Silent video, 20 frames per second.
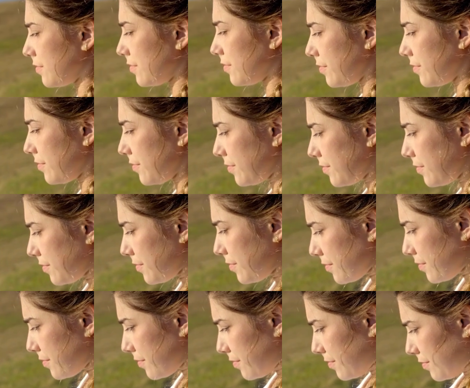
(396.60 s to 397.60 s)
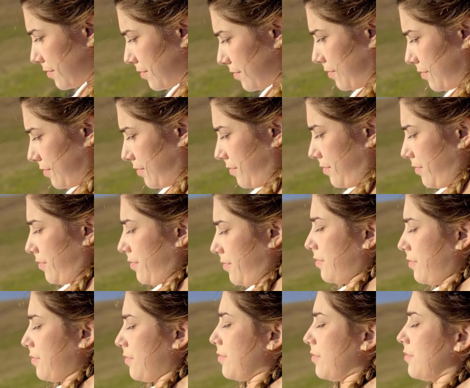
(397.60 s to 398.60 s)
Most of us inhale
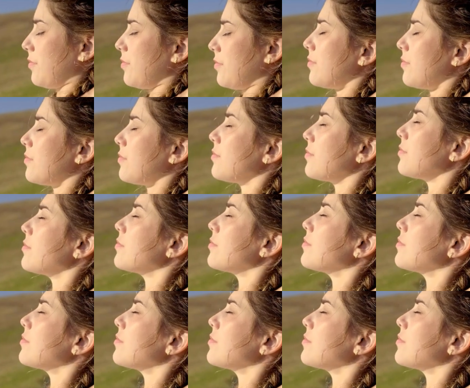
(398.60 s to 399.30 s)
actively, but exhale